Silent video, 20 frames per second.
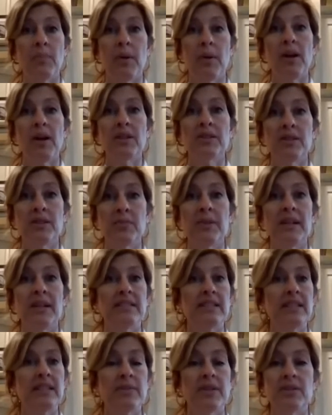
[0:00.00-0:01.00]

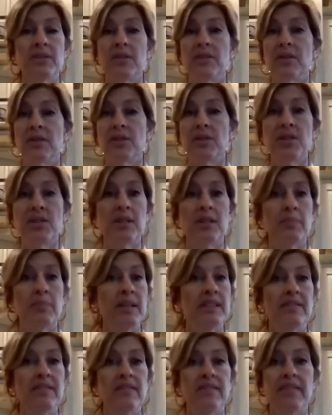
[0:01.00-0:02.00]
garbanzo beans that we used in our
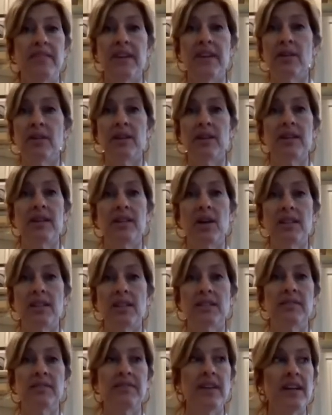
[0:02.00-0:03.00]
chickpeas
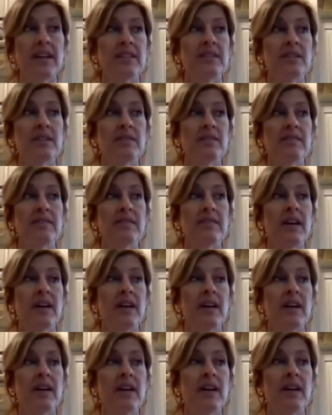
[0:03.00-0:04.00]
very cost
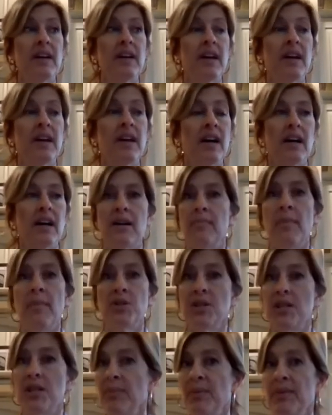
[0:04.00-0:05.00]
effective um,
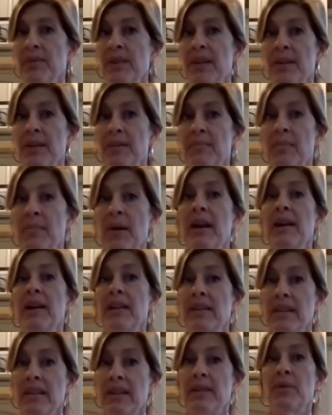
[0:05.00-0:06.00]
much cheaper
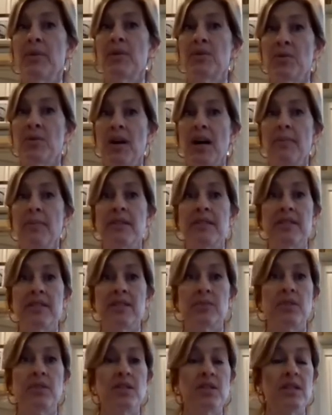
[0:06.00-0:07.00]
than buying the commercial
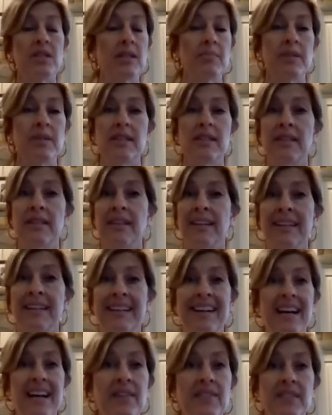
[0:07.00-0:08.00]
hummuses, which could
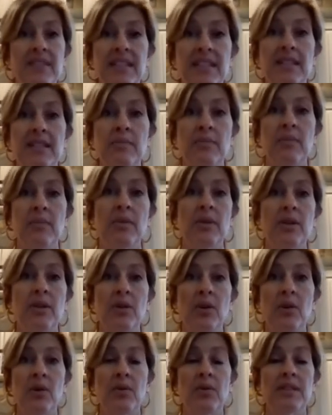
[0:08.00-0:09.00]
be, I've seen
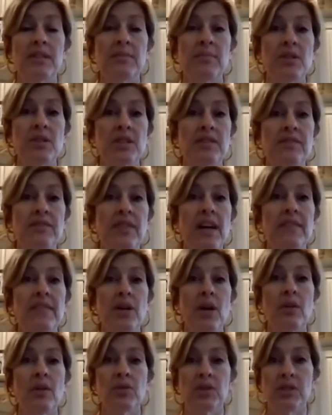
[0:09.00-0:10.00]
them, you know, as much as
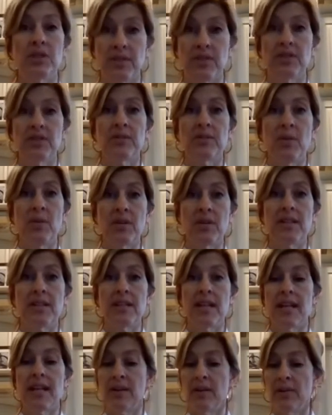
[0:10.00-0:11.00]
$5 for a
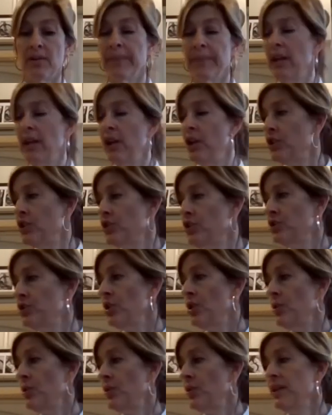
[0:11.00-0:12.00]
small container.
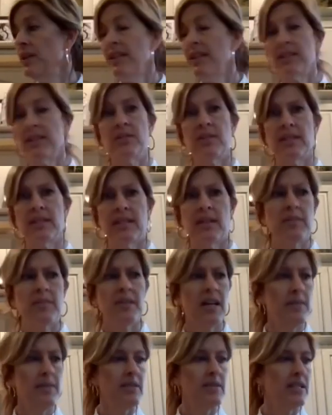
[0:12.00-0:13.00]
So it is
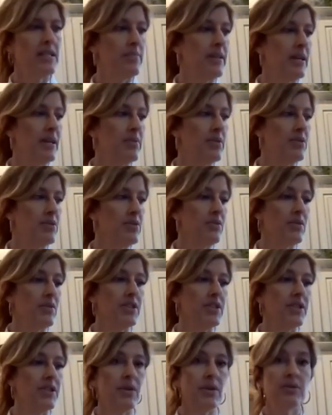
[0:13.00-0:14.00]
good sometimes to be able
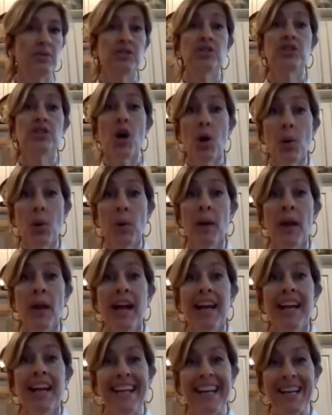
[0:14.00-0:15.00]
to do it on your own.
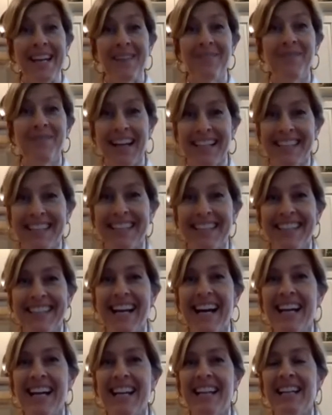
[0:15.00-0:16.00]
So getting back
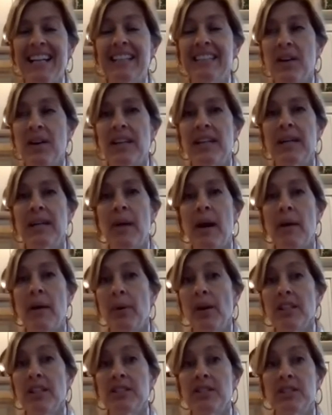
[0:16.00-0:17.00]
to that is
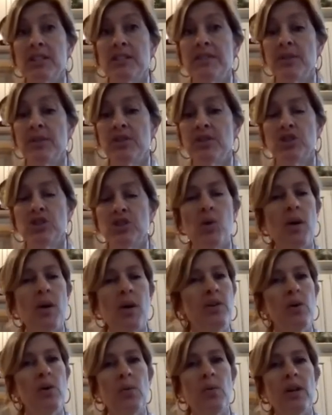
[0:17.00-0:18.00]
talking about processed
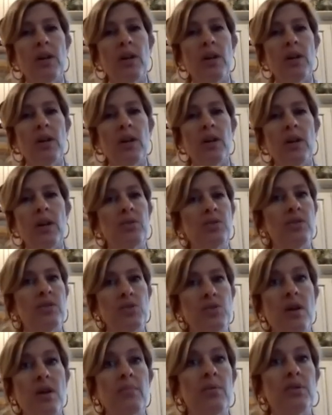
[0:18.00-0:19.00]
foods. So I don't want to go to
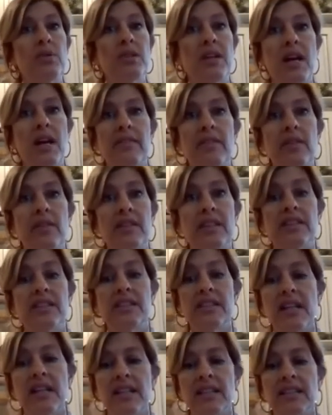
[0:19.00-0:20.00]
all this trouble to have
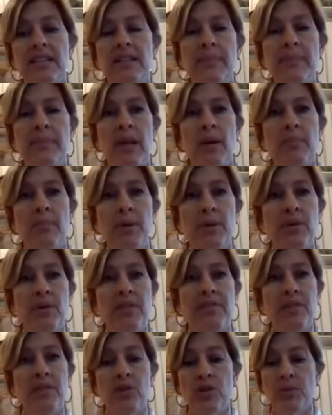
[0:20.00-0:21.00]
all these nice,
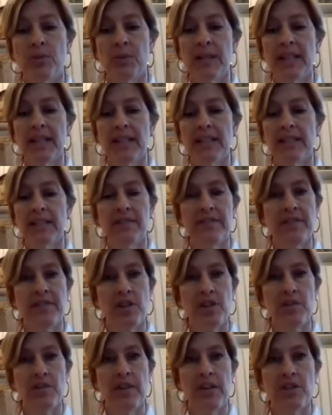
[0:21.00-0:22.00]
beautiful
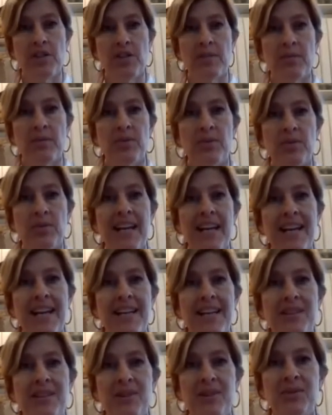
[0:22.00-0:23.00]
greens and fresh
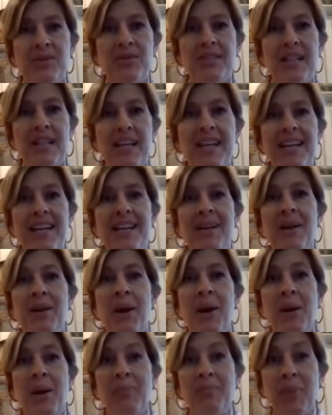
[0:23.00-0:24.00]
vegetables and use
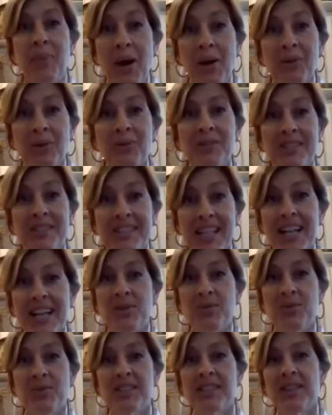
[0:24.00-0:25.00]
a
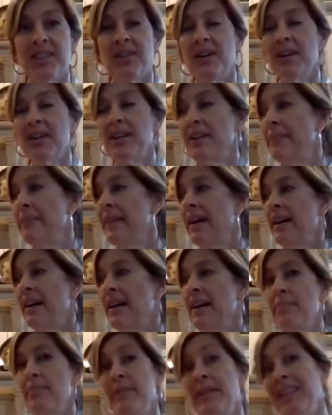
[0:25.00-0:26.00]
bottled salad dressing on
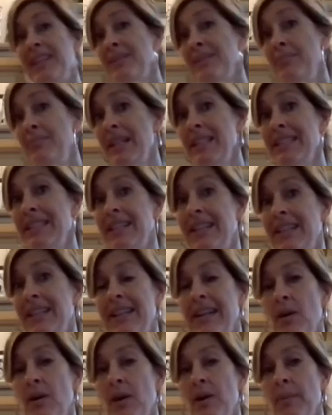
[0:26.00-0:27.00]
them um, because
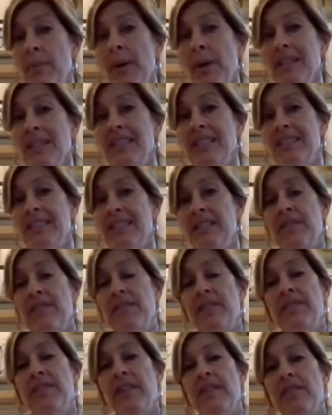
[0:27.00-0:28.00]
basically they are
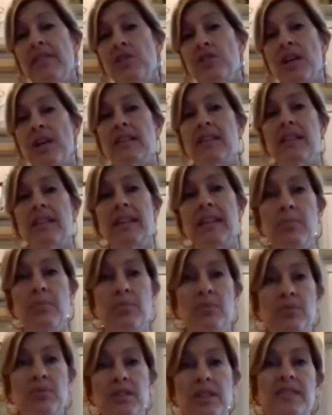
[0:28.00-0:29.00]
processed. And if you've ever checked
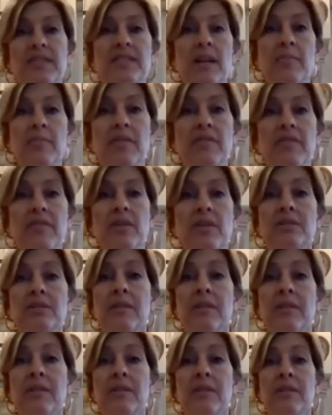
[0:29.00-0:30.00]
the labels of some
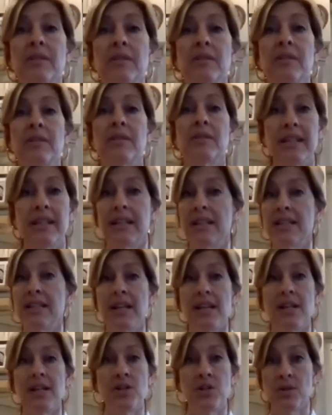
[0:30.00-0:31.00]
of those,
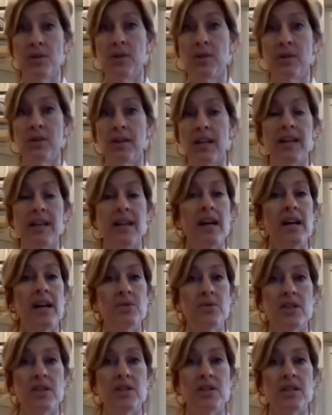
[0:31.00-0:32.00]
many contain sugar
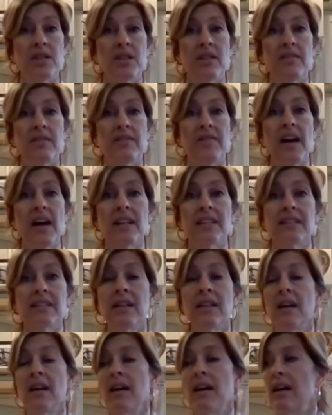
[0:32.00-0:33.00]
and hydrogenated
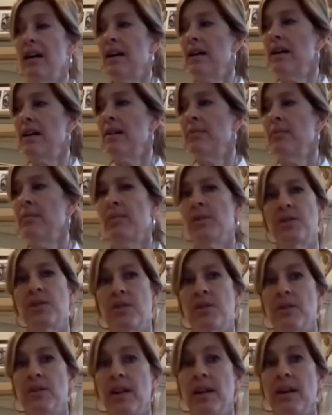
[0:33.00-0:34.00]
fats um,
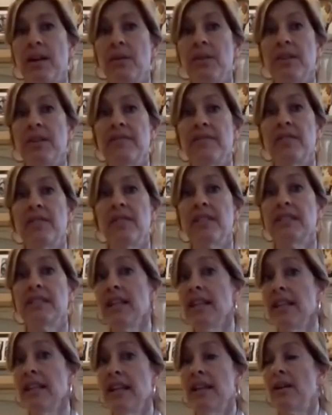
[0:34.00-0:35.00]
which are not healthy for
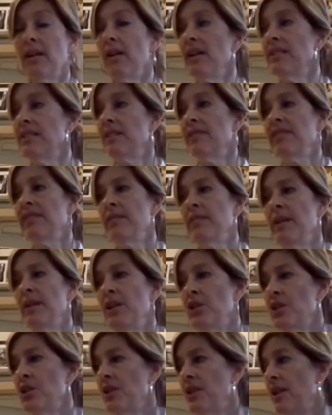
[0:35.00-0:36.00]
us and can cause
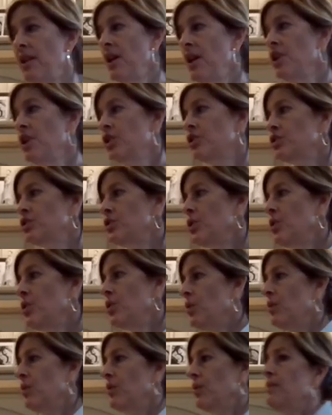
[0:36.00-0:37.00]
inflammation.
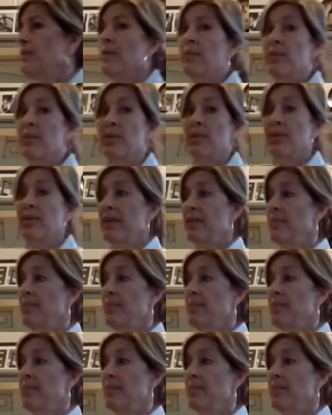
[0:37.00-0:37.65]
So remember, the